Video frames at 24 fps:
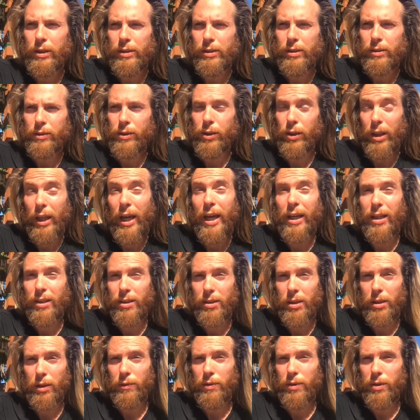the
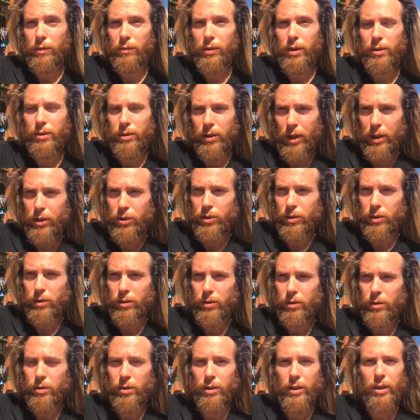legacy of
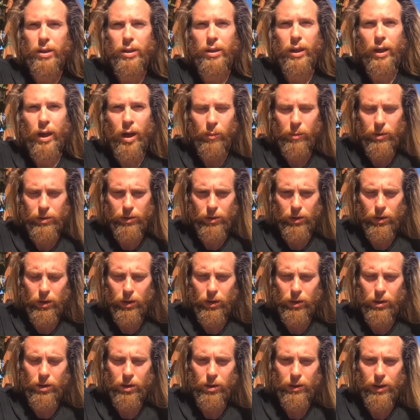civilizations in the Amazon
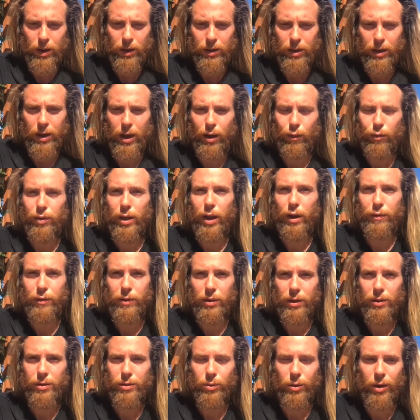that they have left
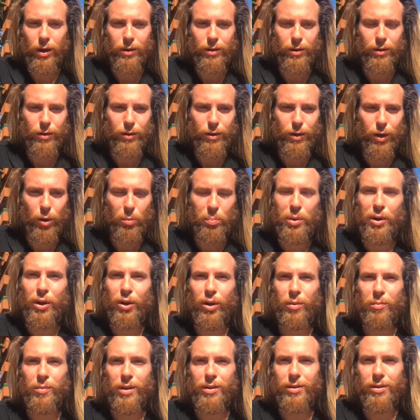us, right? That their
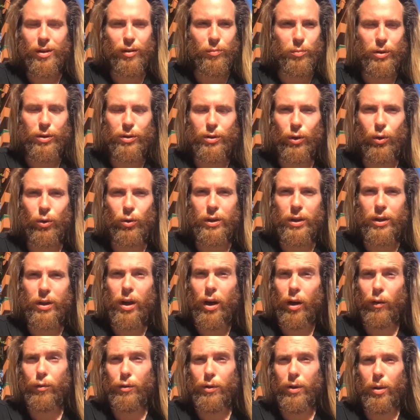pyramids have been totally
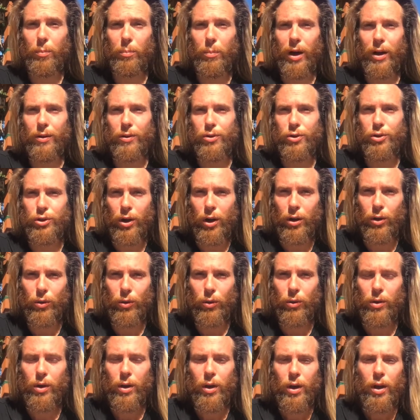covered up by the jungle.
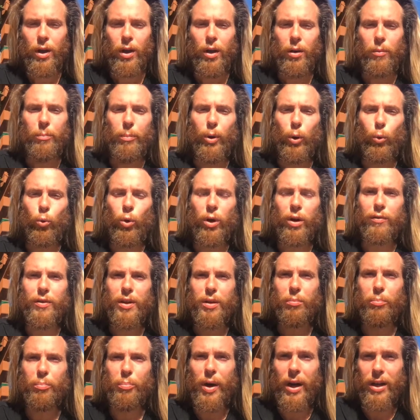But one of the
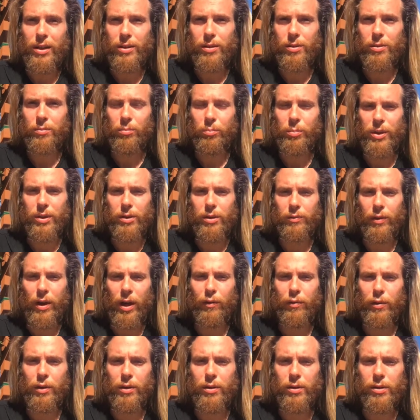best bits of
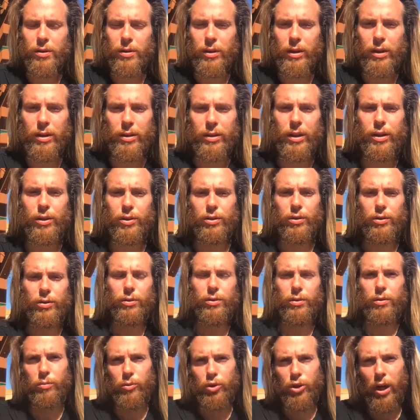evidence, in addition to
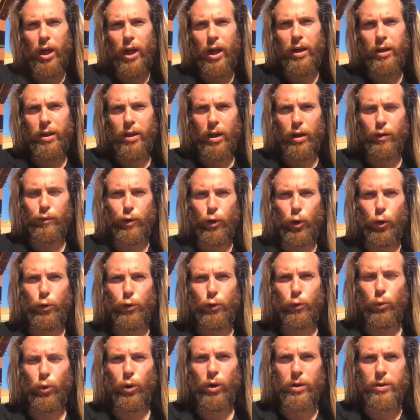some giant kind of
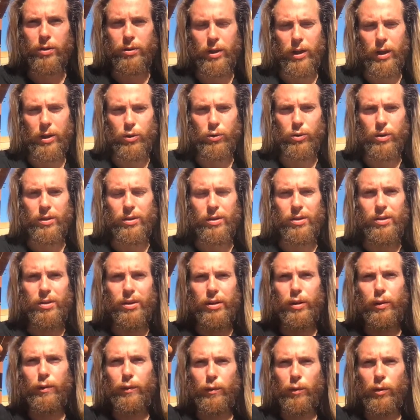earthworks that you can
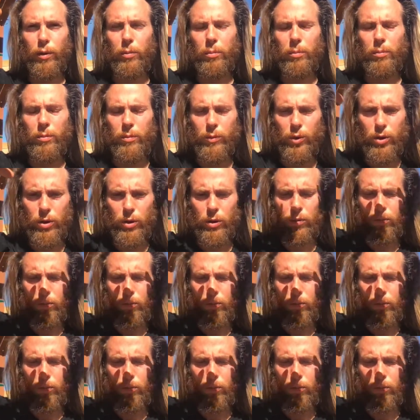see from, you know,